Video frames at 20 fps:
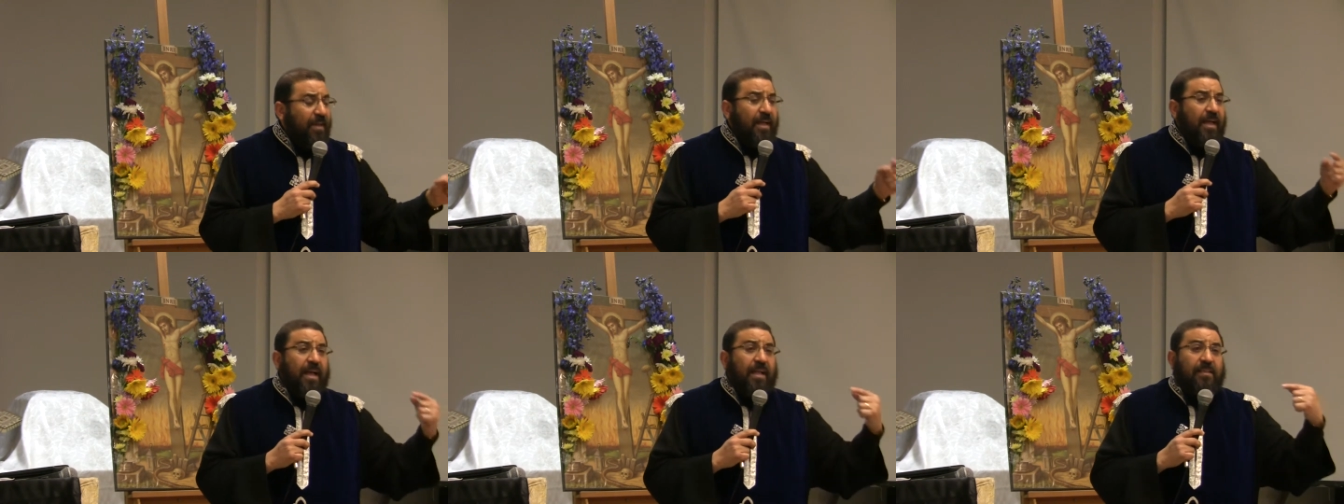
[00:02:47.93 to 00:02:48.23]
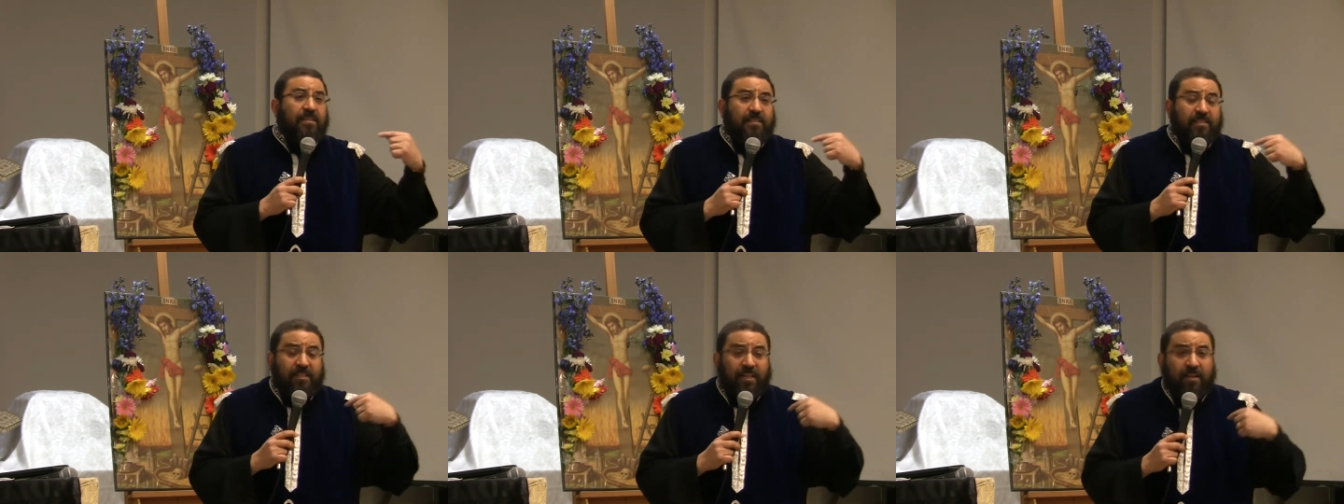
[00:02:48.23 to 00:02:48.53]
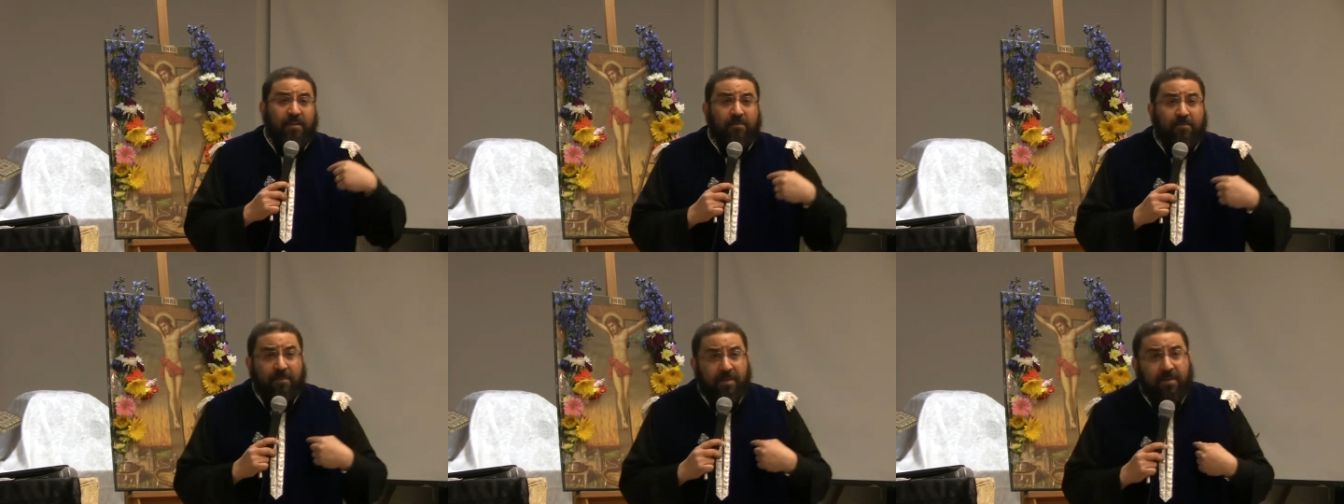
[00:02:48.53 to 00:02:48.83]
And
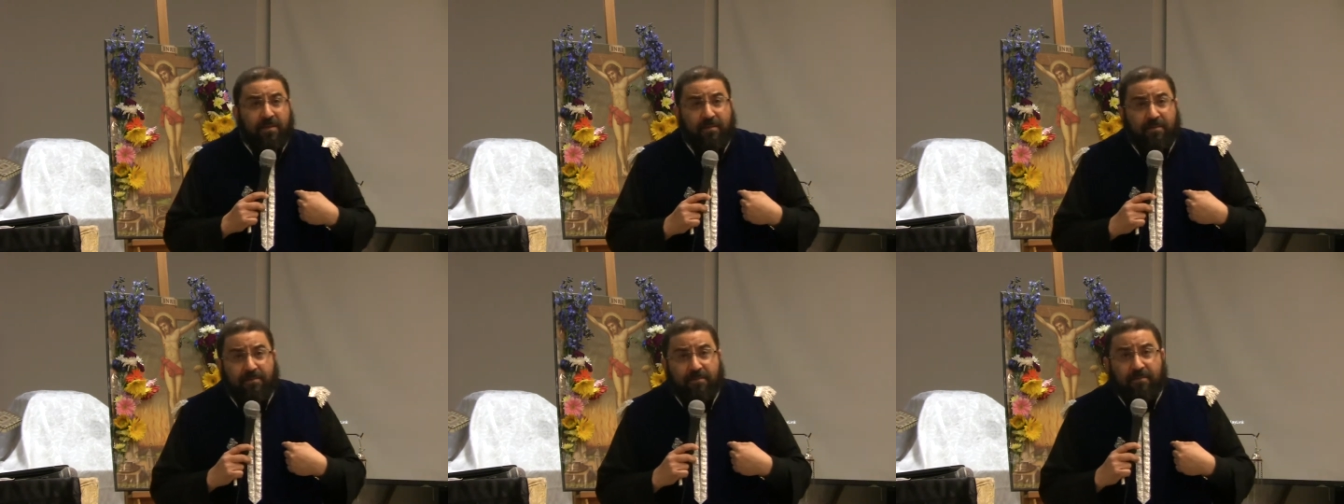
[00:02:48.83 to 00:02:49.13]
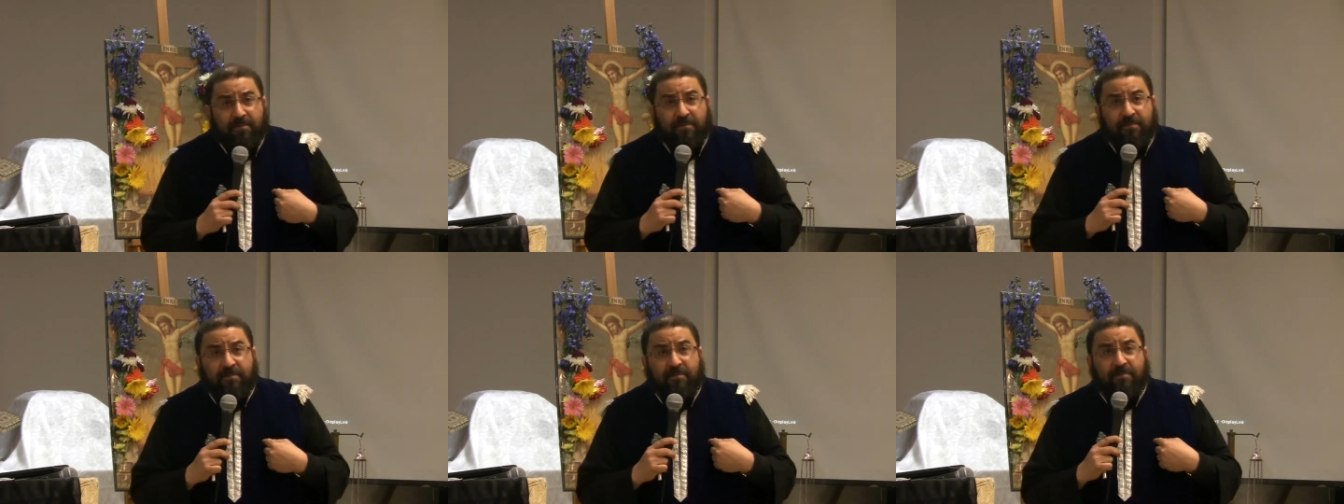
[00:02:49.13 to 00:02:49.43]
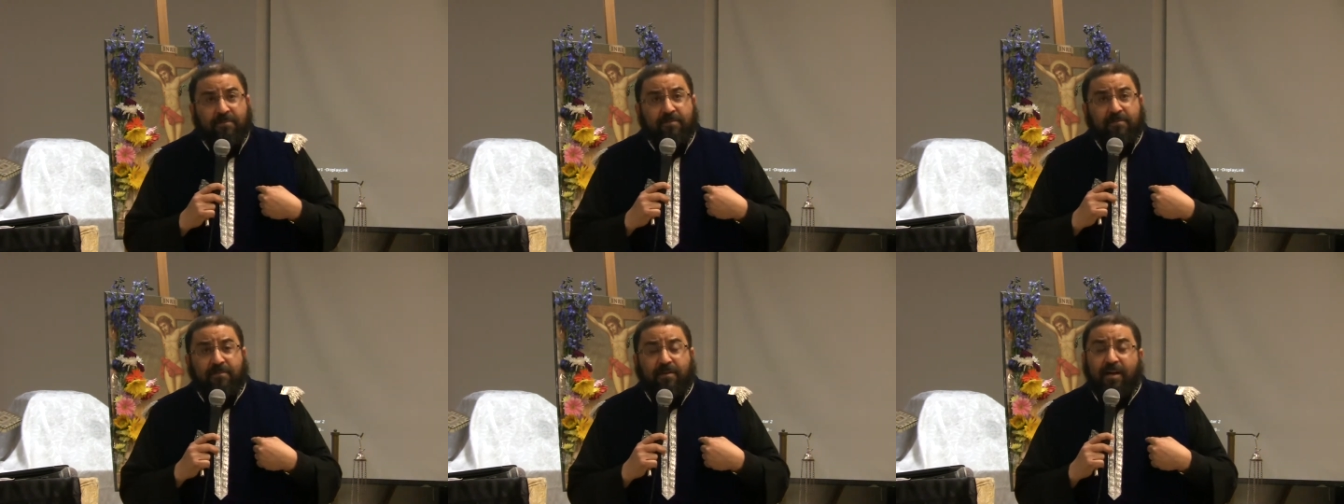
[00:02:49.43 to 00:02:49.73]
still me,
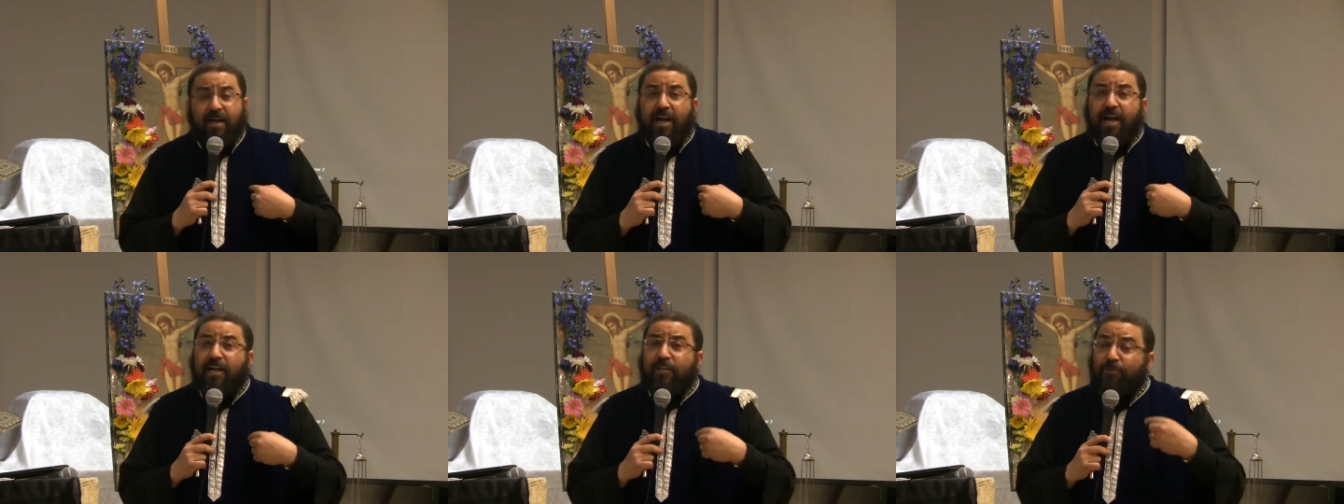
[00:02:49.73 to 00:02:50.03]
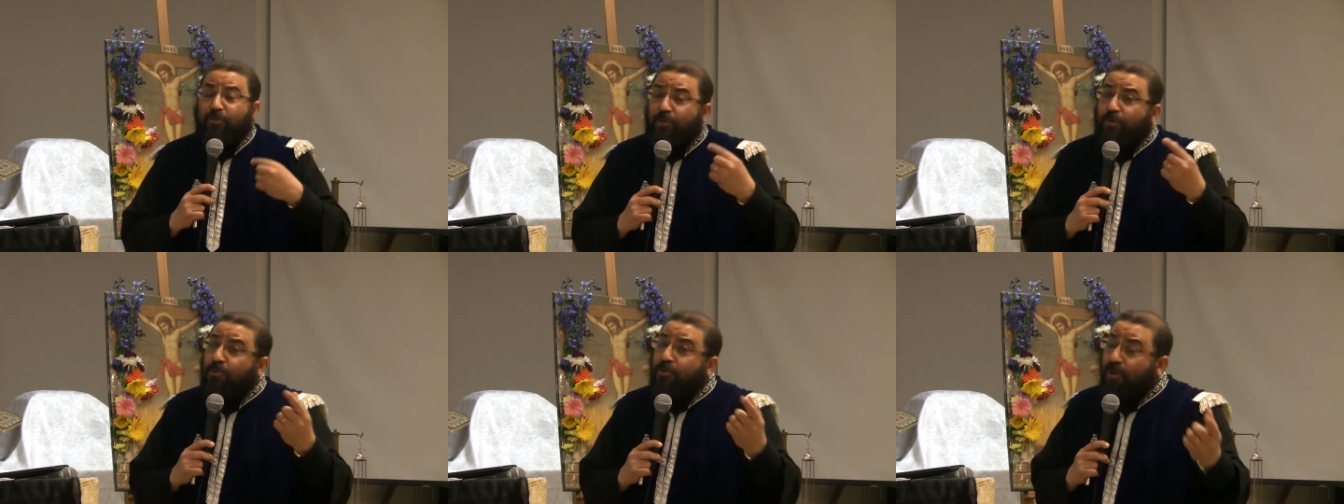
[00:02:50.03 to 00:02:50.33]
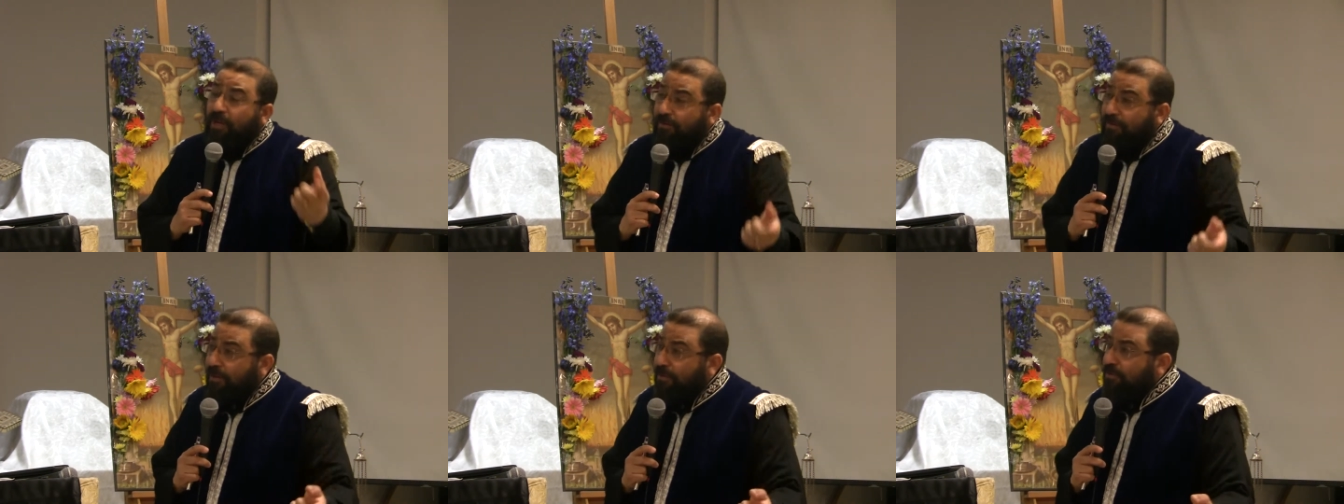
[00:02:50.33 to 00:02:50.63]
I don't know
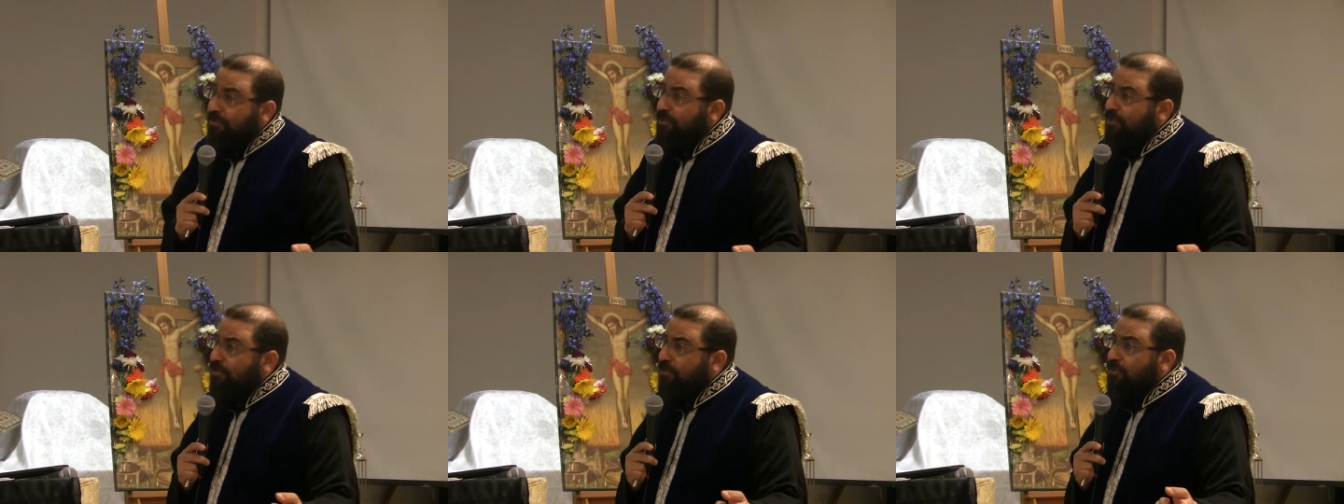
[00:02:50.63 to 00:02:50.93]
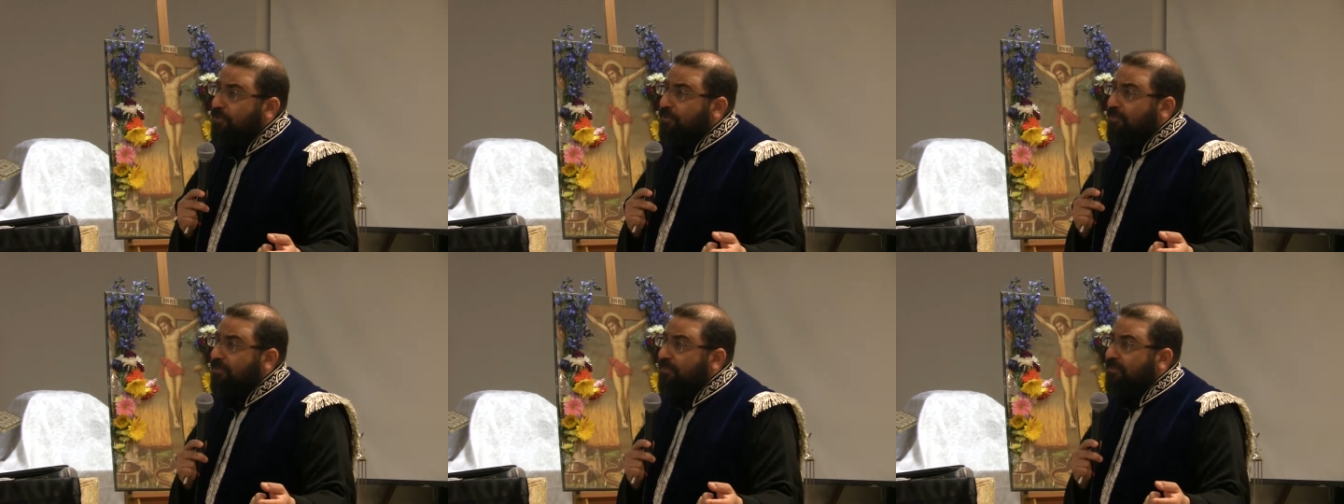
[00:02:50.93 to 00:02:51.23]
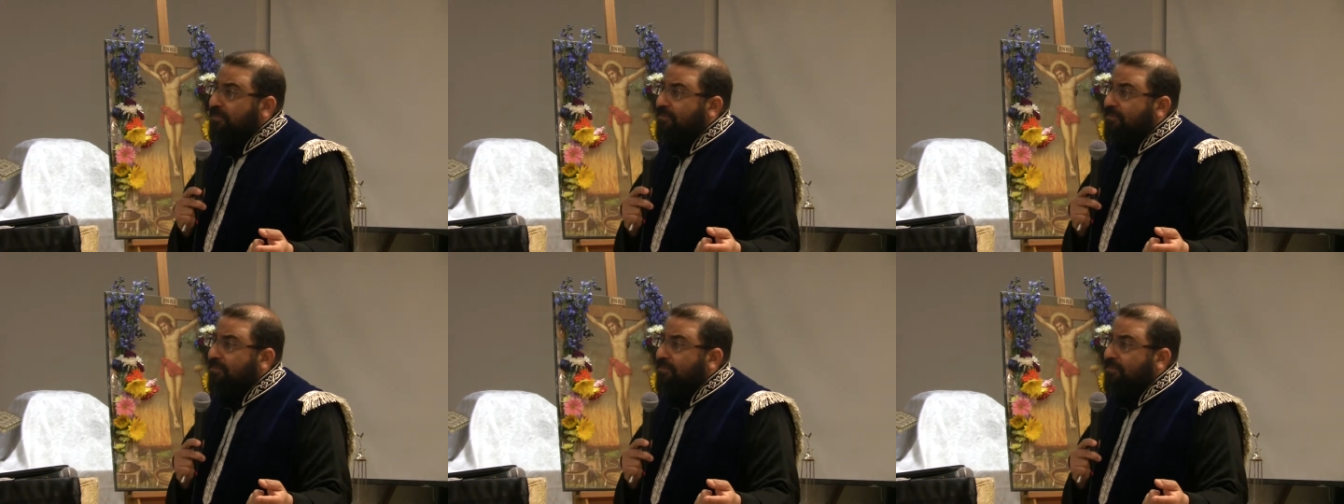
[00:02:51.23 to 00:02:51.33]
about you,